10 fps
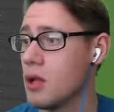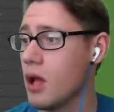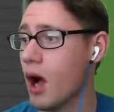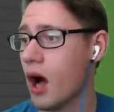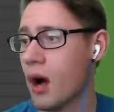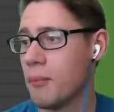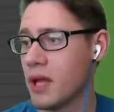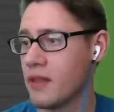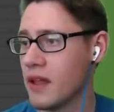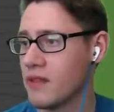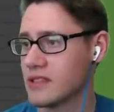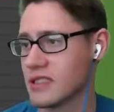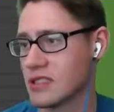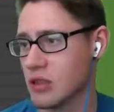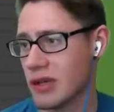And then let's
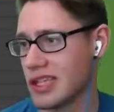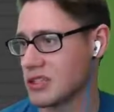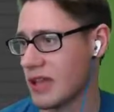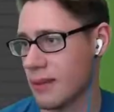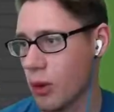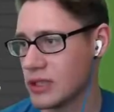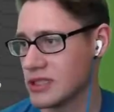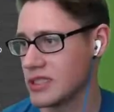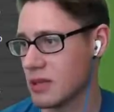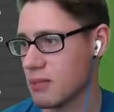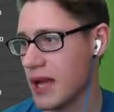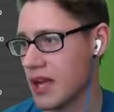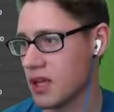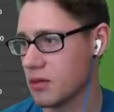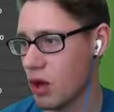see. So he gets like Poison, Sting
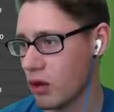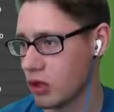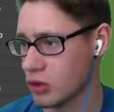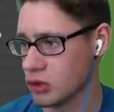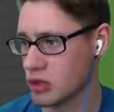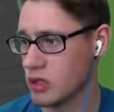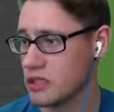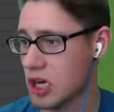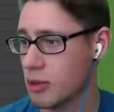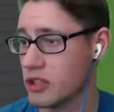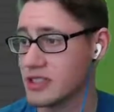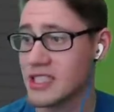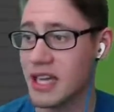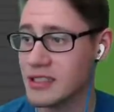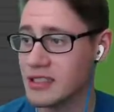Peck, all those terrible things.
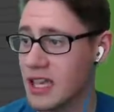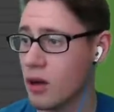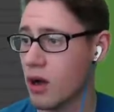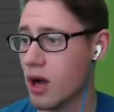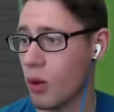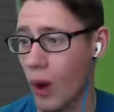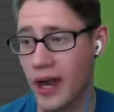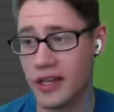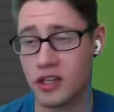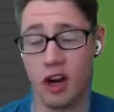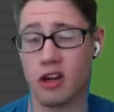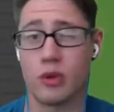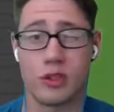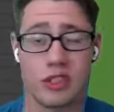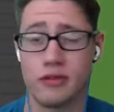He does get Wide Guard,
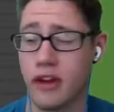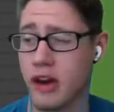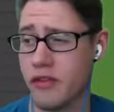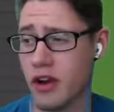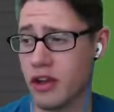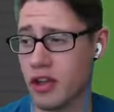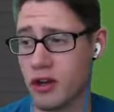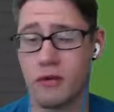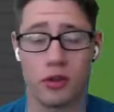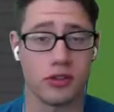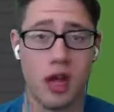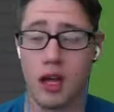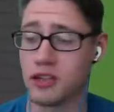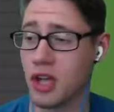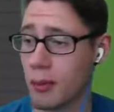which is very, very good for
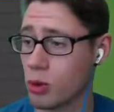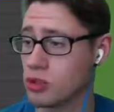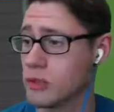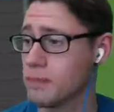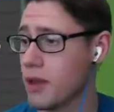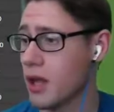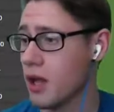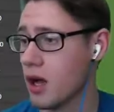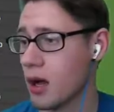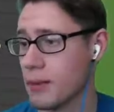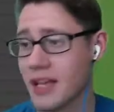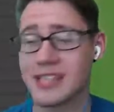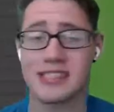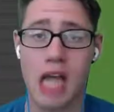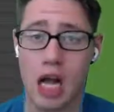doubles. He
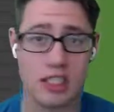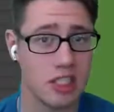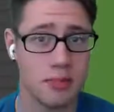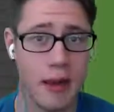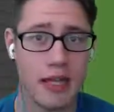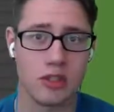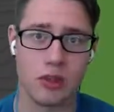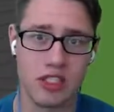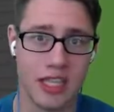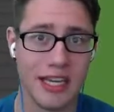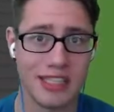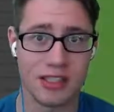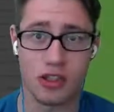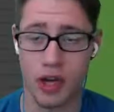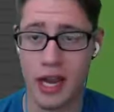gets Toxic Spikes, which again
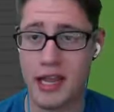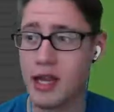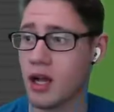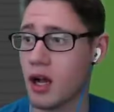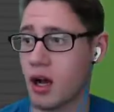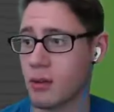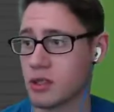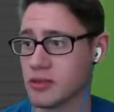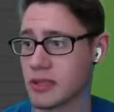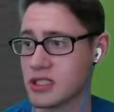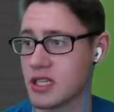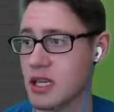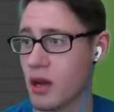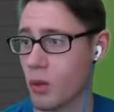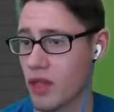is great,
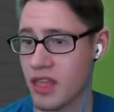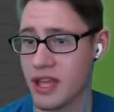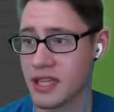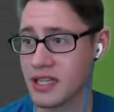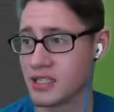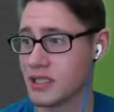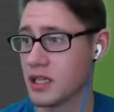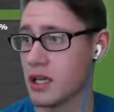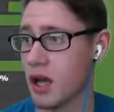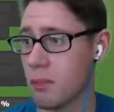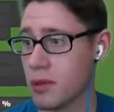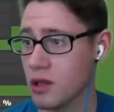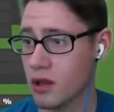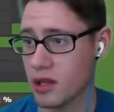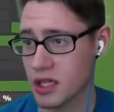especially with his
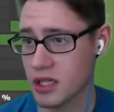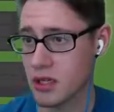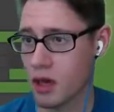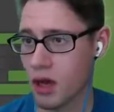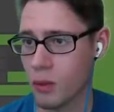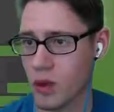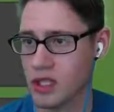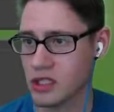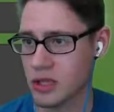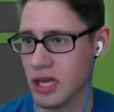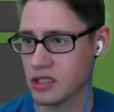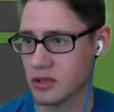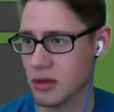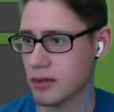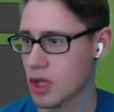ability. We should actually
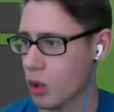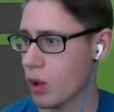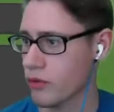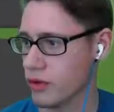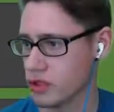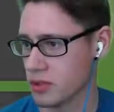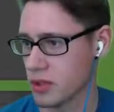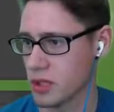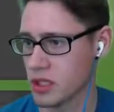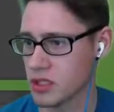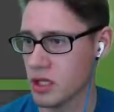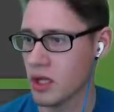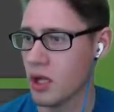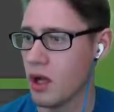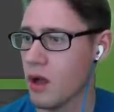probably go over his abilities.
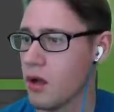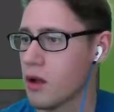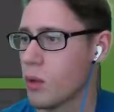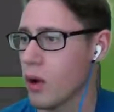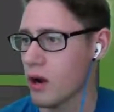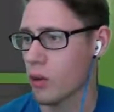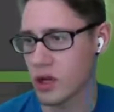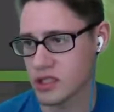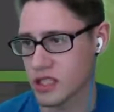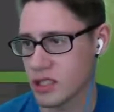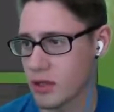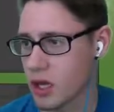Where was it?